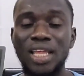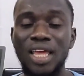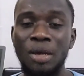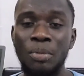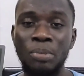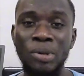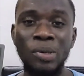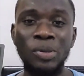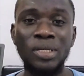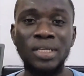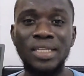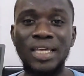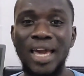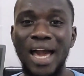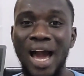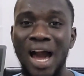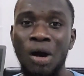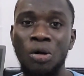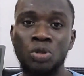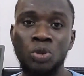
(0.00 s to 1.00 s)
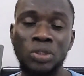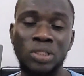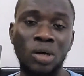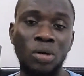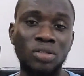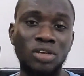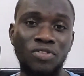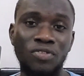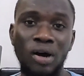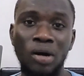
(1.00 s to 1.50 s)
like building a house
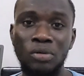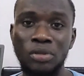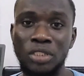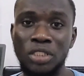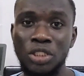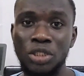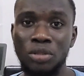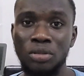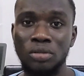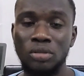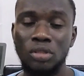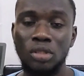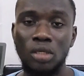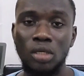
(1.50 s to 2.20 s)
without a foundation.